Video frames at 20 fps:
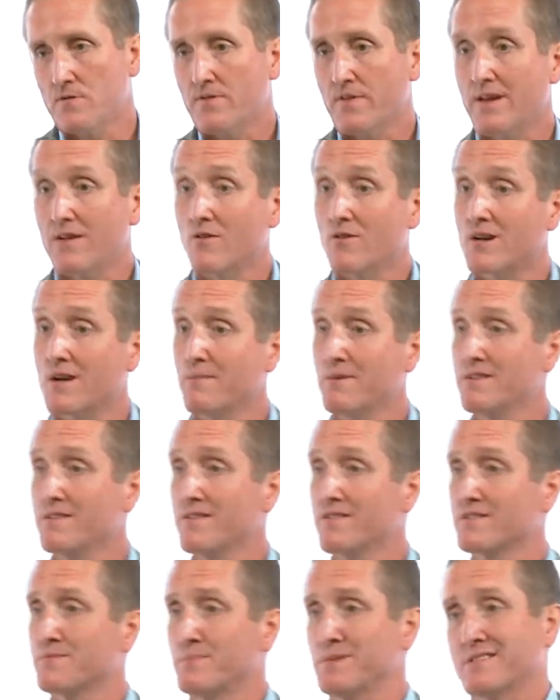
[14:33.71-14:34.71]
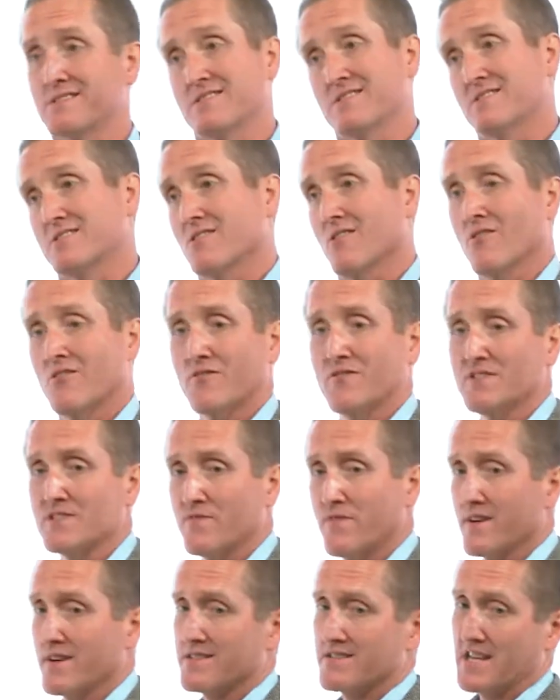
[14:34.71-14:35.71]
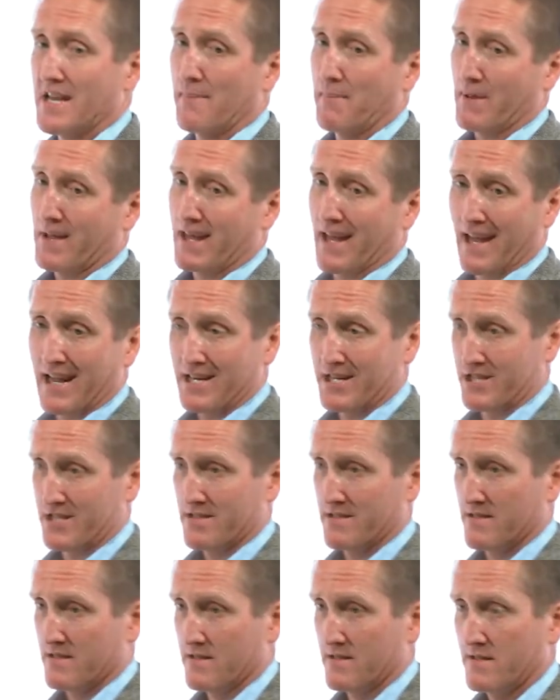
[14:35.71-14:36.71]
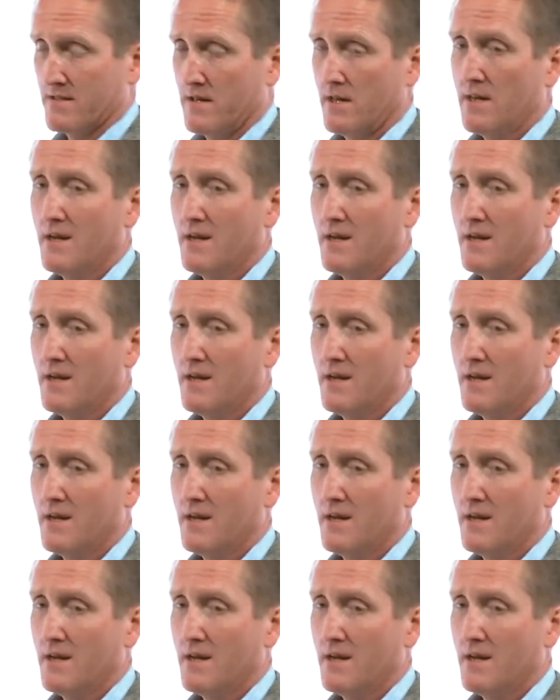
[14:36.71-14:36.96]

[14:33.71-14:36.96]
They don't come into this business to learn these various applications.